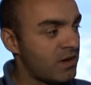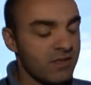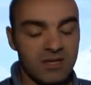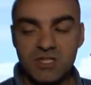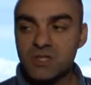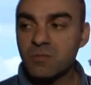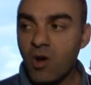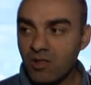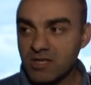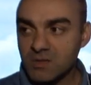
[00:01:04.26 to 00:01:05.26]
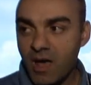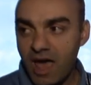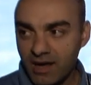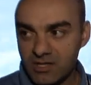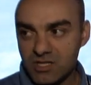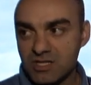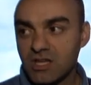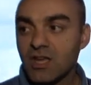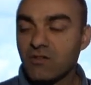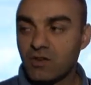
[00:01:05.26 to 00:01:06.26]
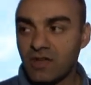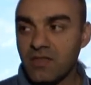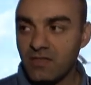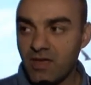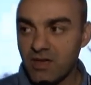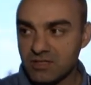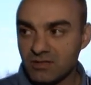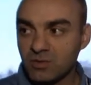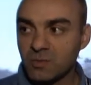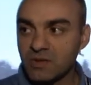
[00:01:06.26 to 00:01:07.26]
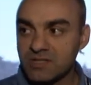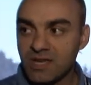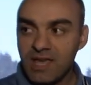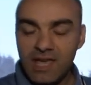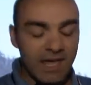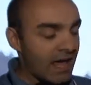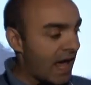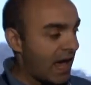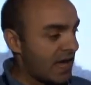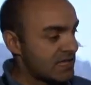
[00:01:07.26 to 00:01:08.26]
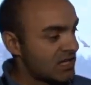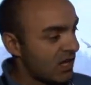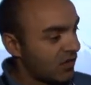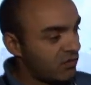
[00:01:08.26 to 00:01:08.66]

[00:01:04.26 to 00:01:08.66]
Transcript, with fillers: one of the smallest packages for 10,000 lumens. It has